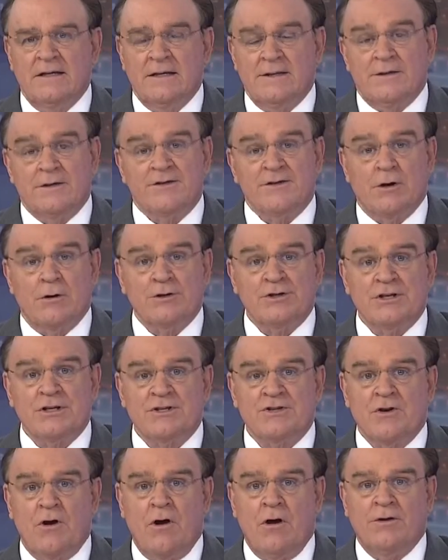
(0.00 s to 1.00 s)
The
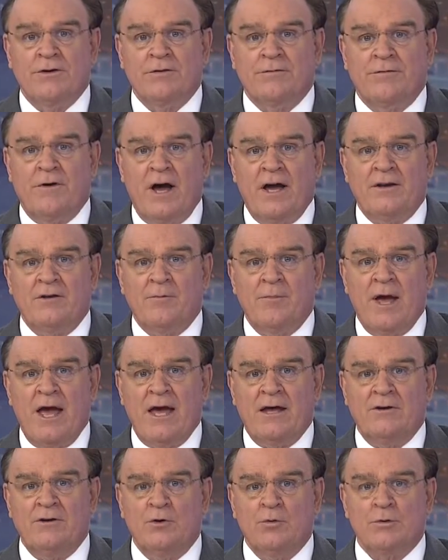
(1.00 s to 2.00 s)
search is on to find a
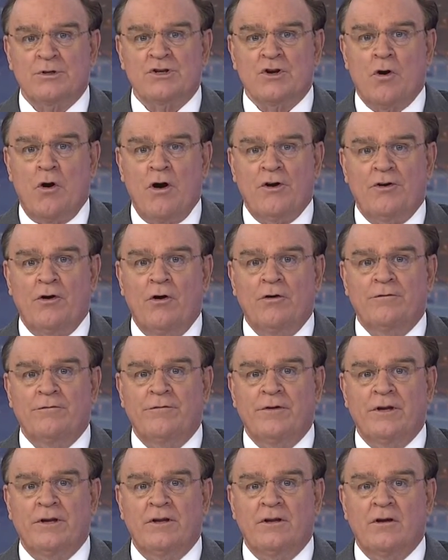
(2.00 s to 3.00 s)
man who was caught
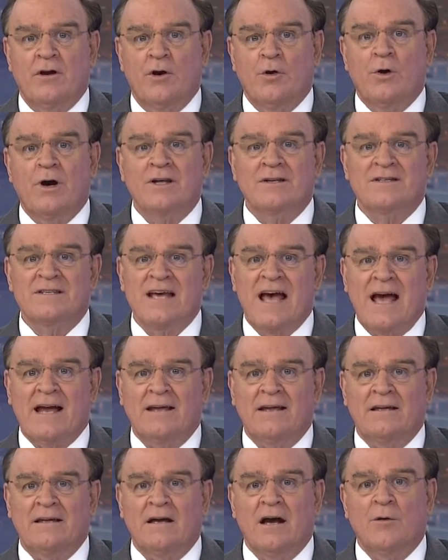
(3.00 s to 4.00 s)
on video
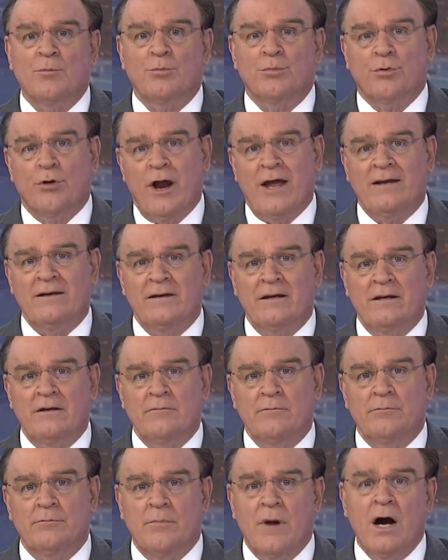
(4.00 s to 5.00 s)
attacking a
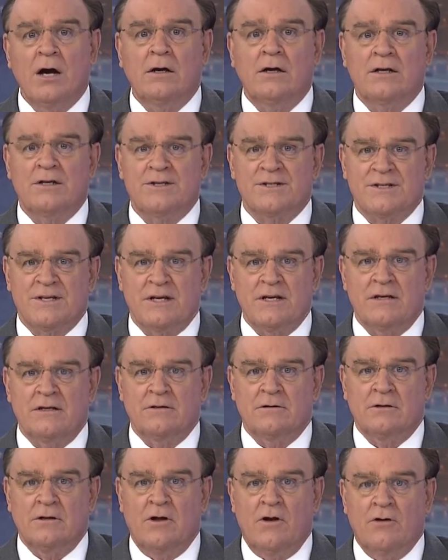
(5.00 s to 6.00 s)
pregnant monk
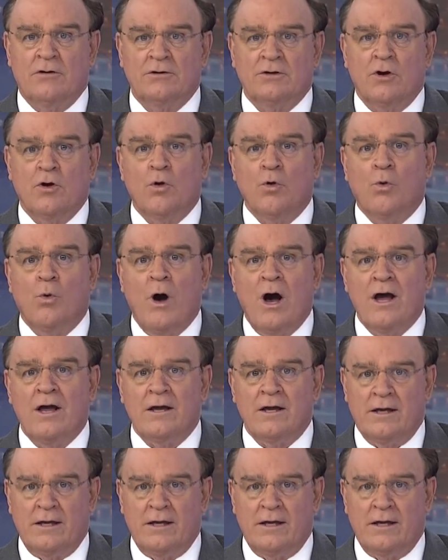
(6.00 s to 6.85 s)
seal on Kauai.